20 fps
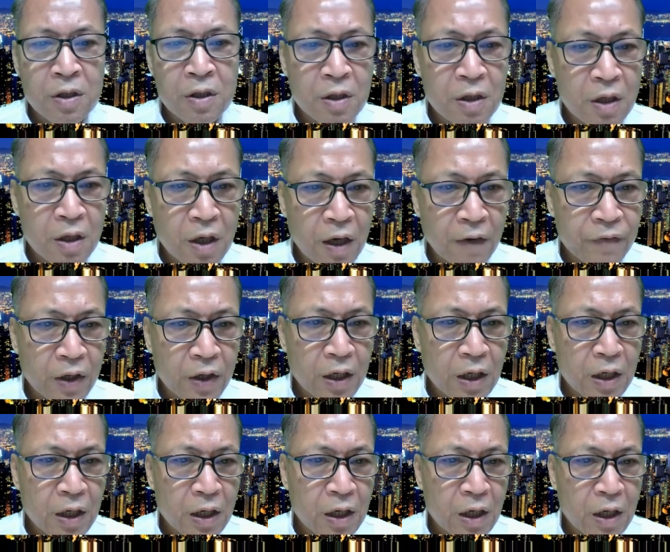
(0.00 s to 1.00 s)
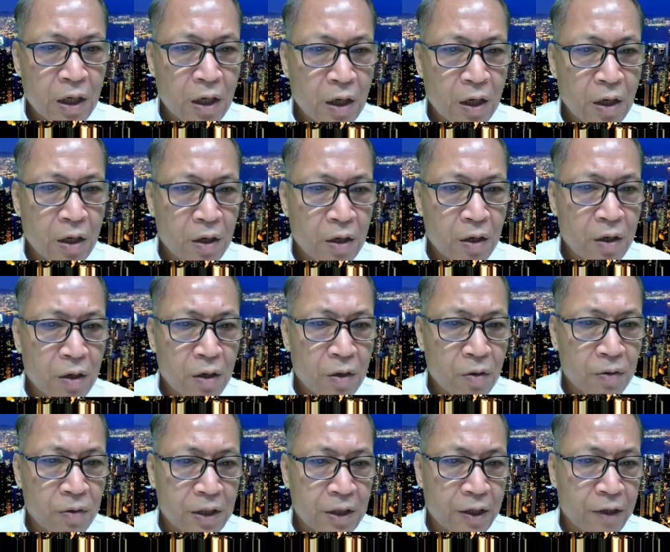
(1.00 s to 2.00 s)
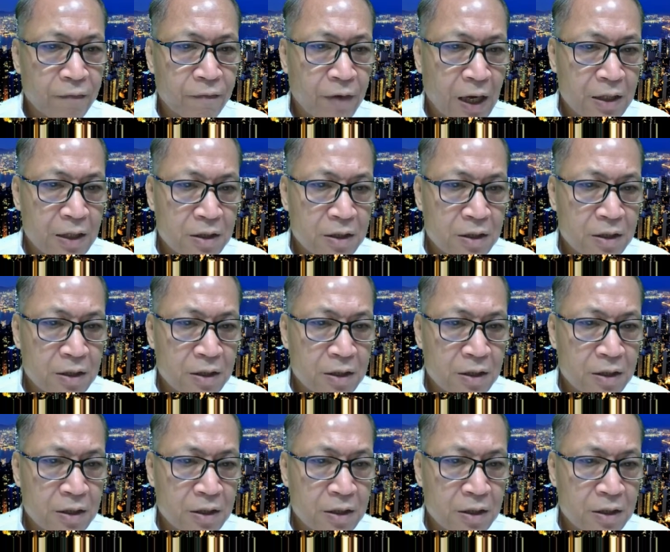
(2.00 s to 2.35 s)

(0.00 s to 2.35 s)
of the cooking device.